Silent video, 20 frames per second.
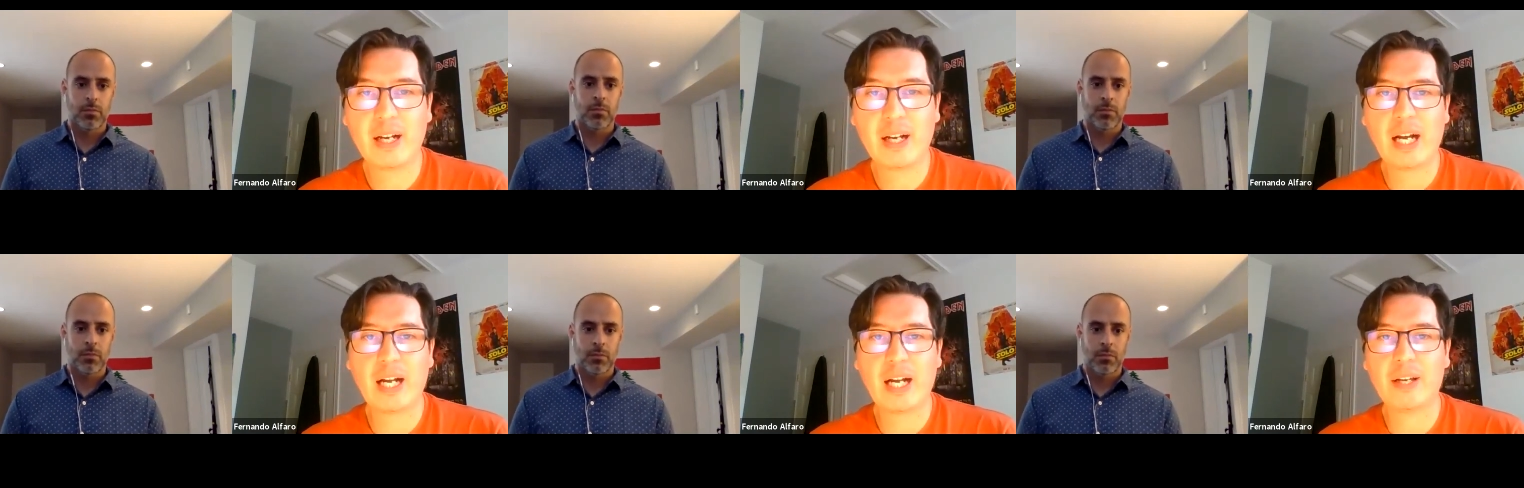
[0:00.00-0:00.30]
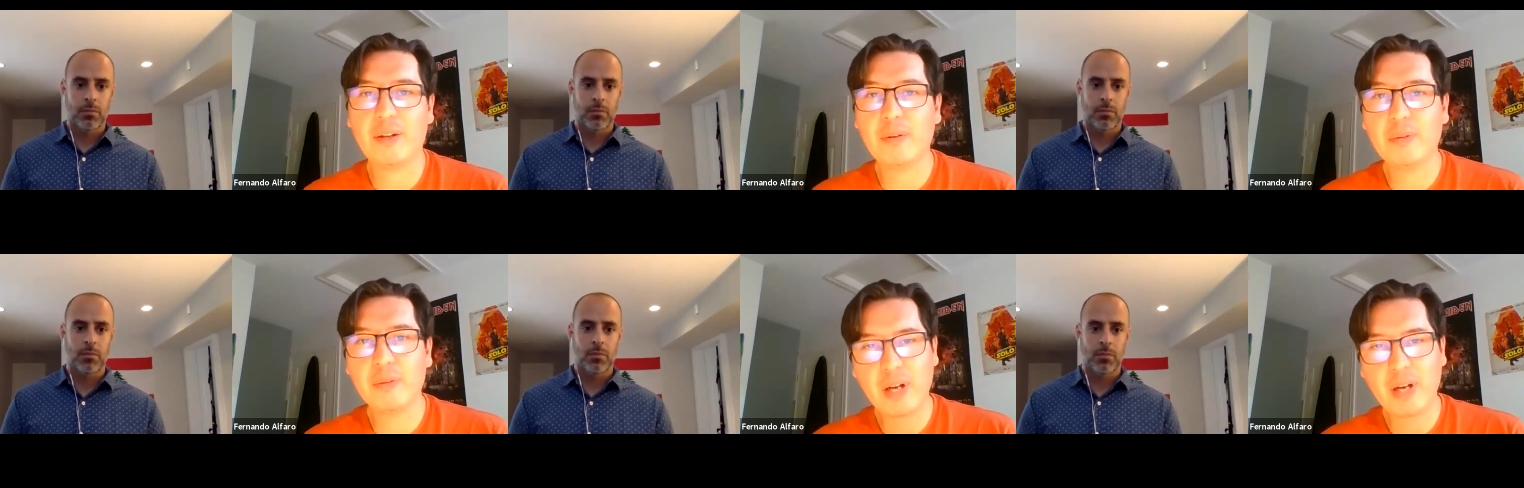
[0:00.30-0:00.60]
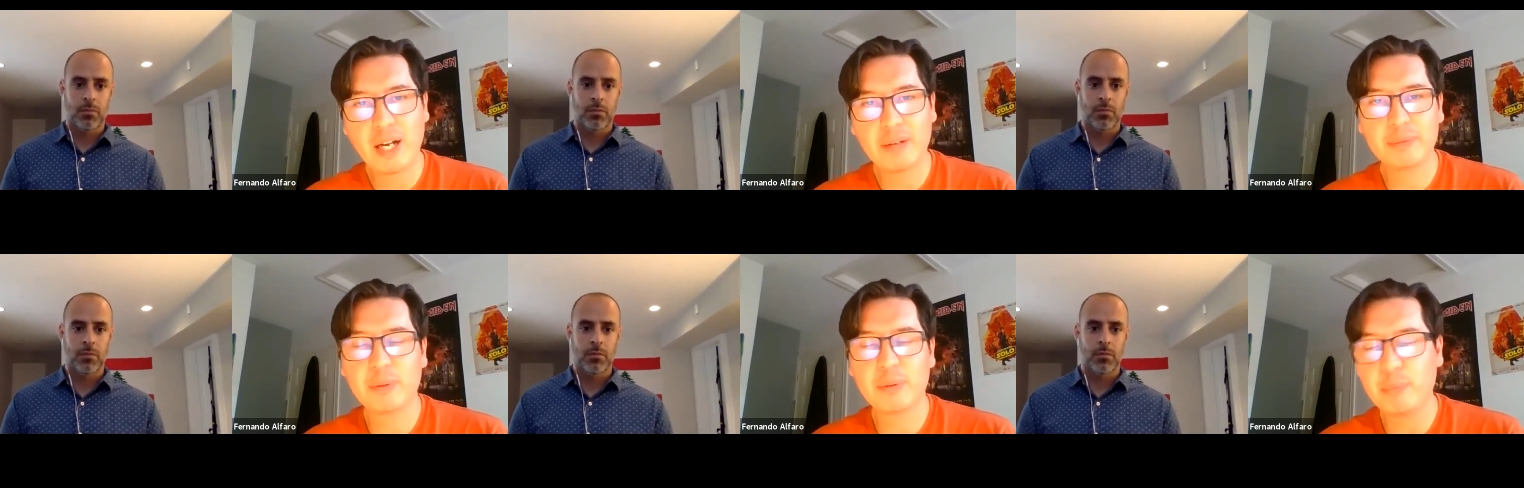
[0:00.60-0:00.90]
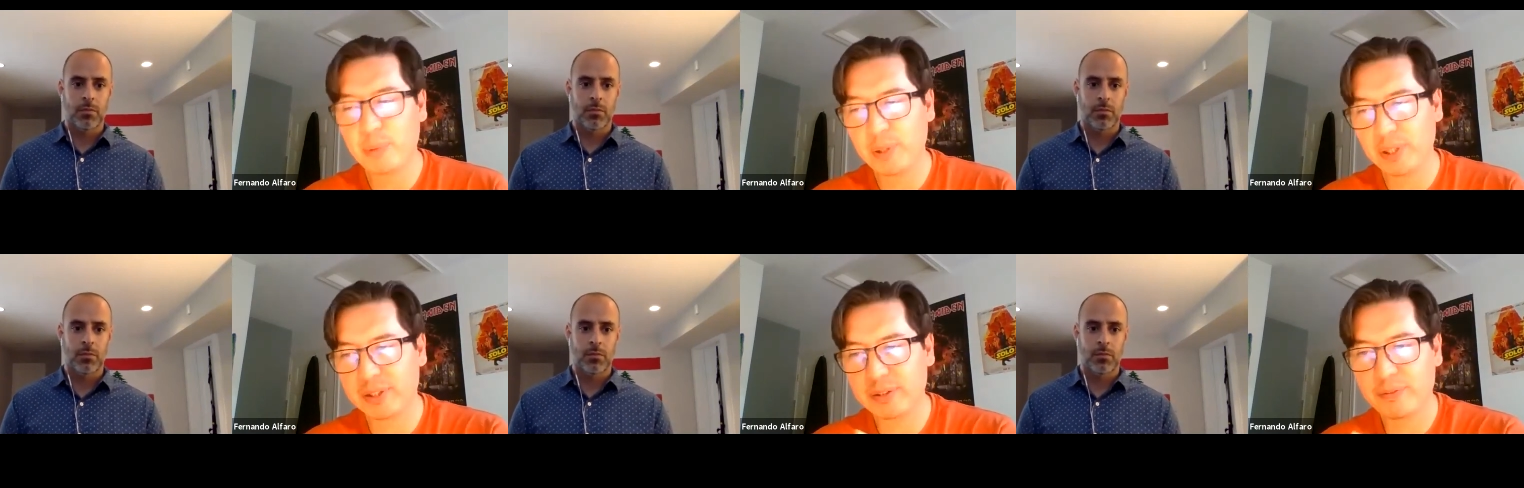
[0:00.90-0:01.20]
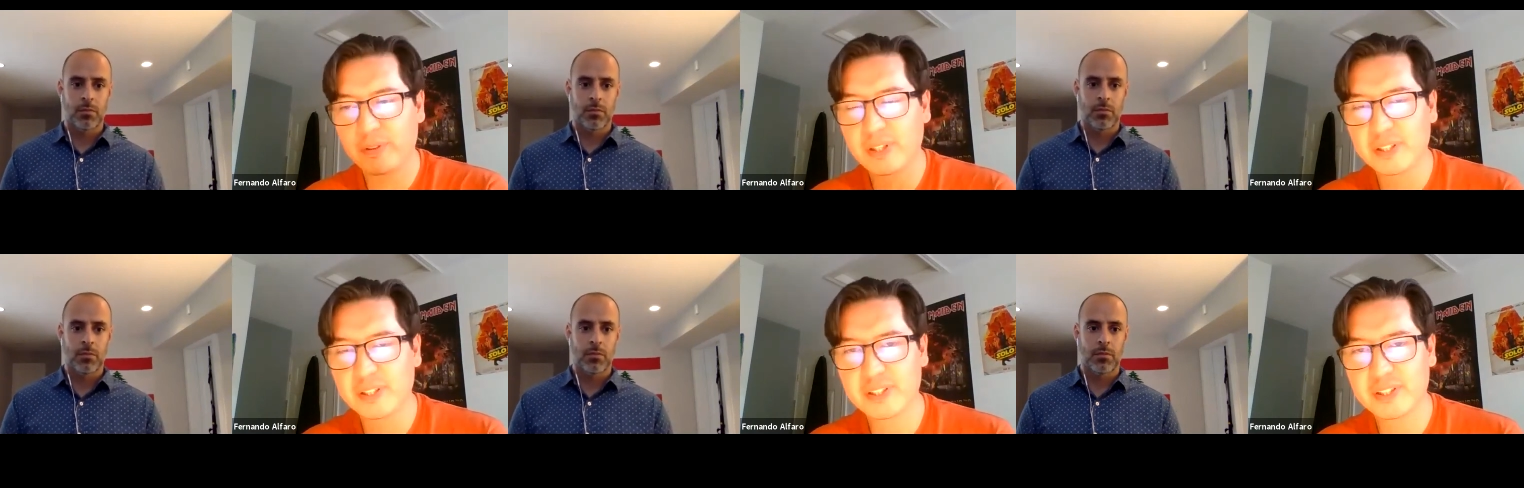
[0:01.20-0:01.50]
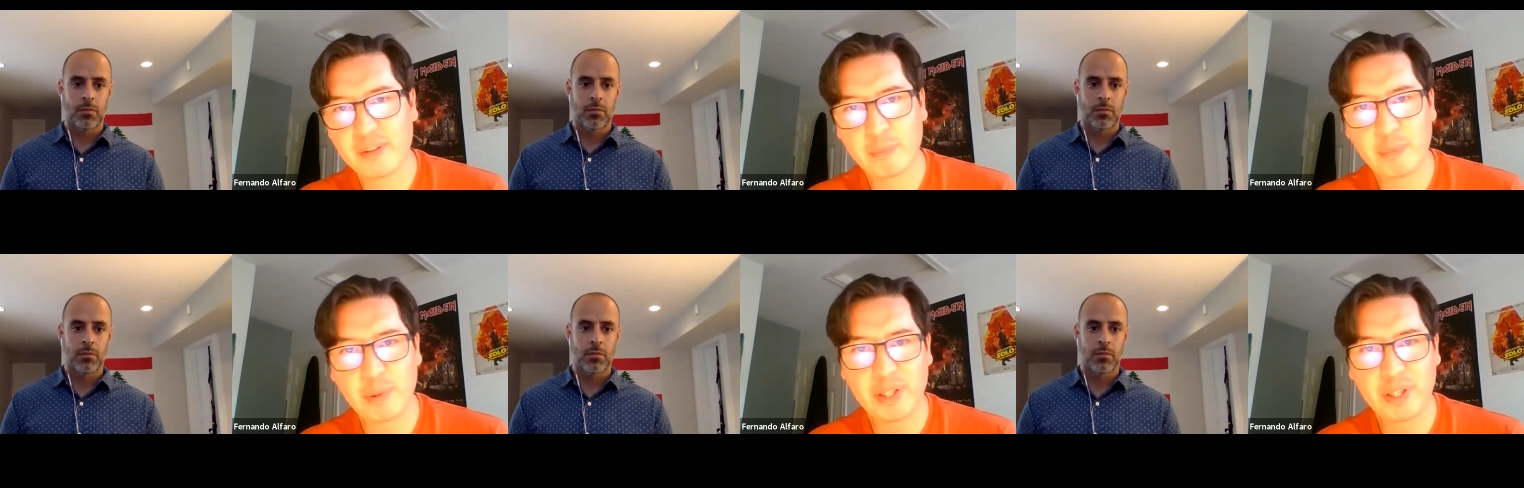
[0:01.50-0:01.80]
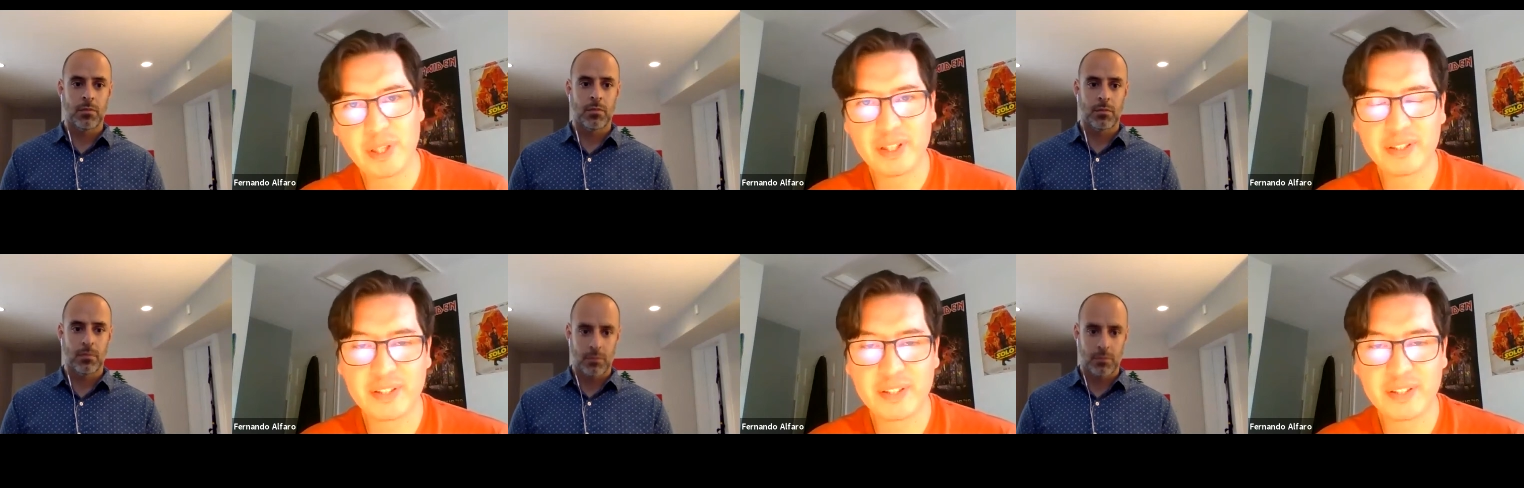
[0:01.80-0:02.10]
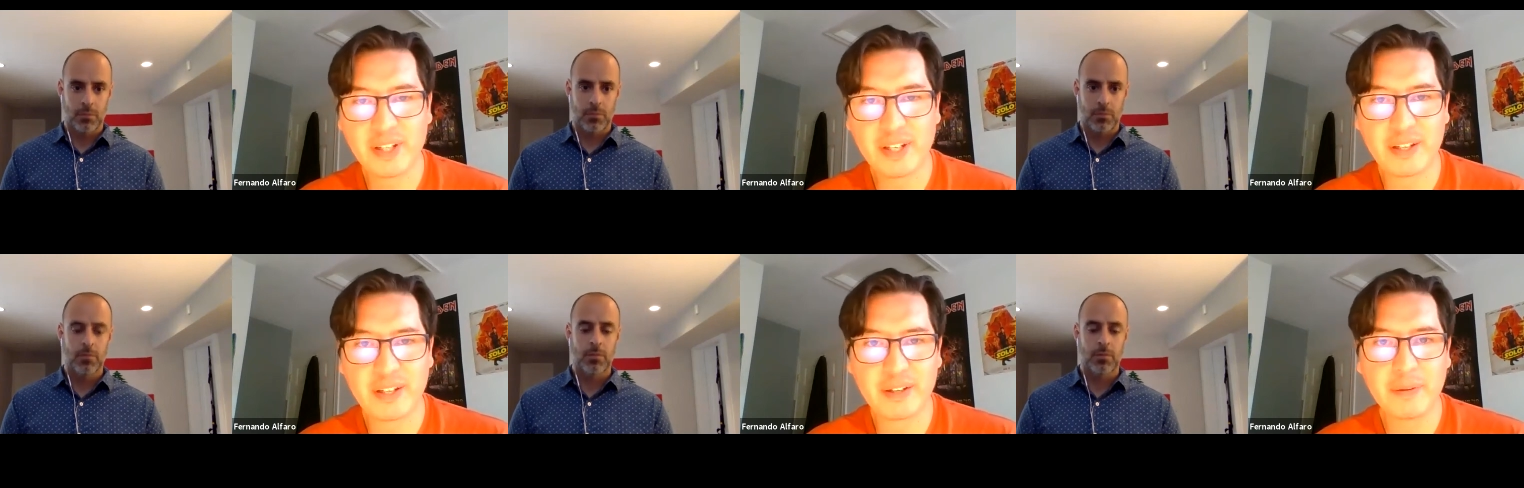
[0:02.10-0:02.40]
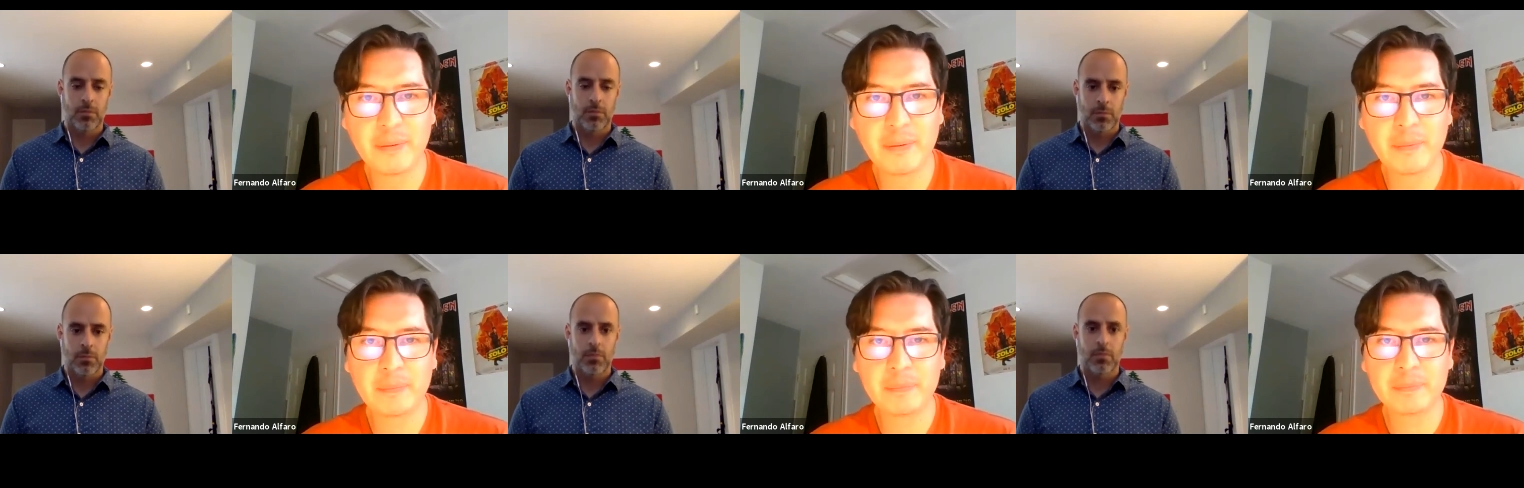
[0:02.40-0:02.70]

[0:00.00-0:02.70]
Speaker 1: and you have to pitch for a CDP this year,